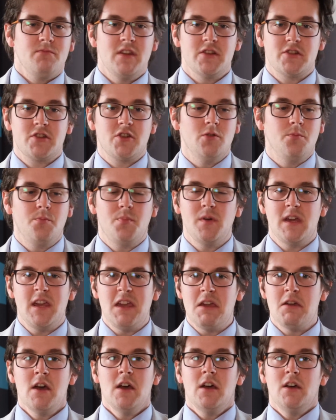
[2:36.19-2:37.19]
This could
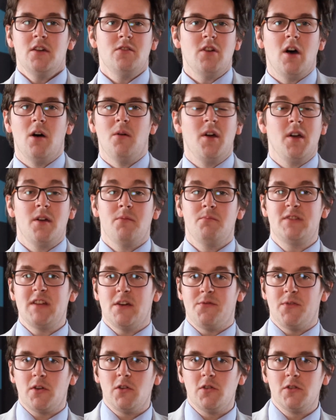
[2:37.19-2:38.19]
be a
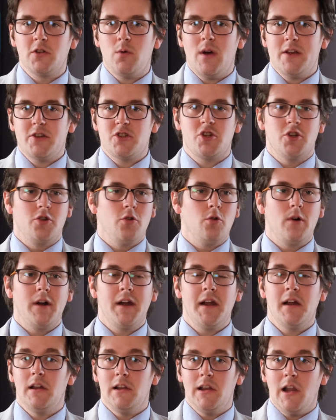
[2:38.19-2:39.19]
difficult question or
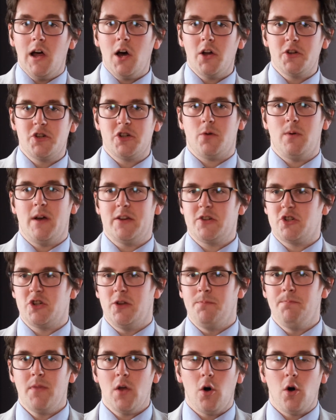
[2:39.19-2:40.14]
a large question,